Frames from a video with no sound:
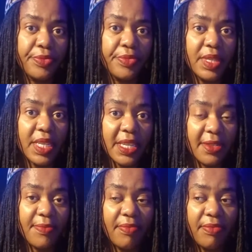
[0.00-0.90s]
Right?
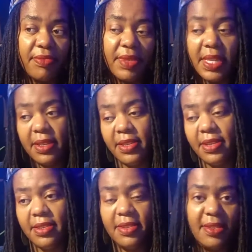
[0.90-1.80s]

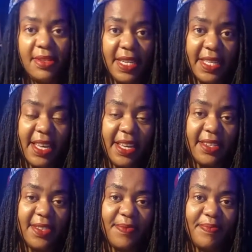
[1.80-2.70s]
Like that.
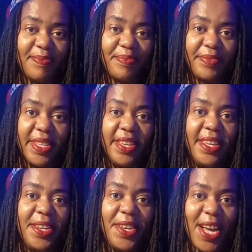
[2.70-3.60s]

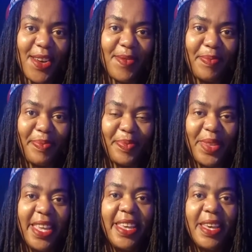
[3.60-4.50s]
Now,
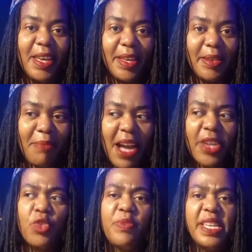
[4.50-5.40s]
my
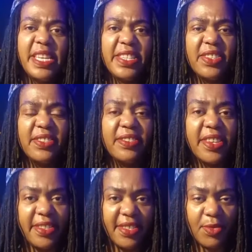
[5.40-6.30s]
humiliation
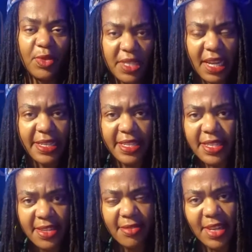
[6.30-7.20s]
test, which I
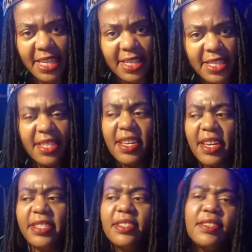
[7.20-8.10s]
didn't even, like I said, I
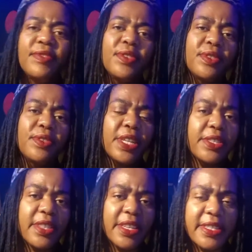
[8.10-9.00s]
didn't even know
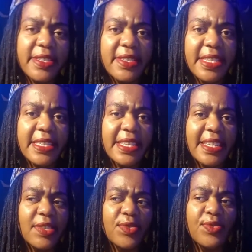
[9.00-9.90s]
that they
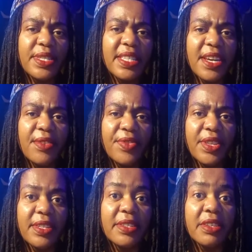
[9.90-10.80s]
can do this kind of
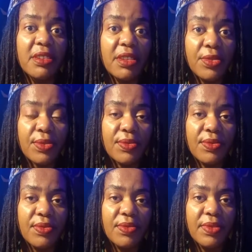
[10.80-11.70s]
thing. Dare you?
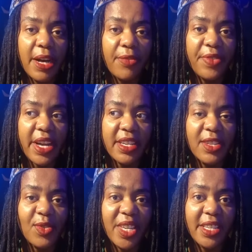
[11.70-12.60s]
How far can you
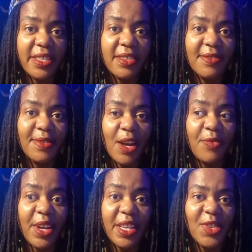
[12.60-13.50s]
get? How
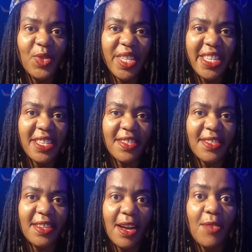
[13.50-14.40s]
far can you take it?
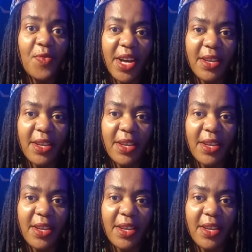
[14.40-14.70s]
How far?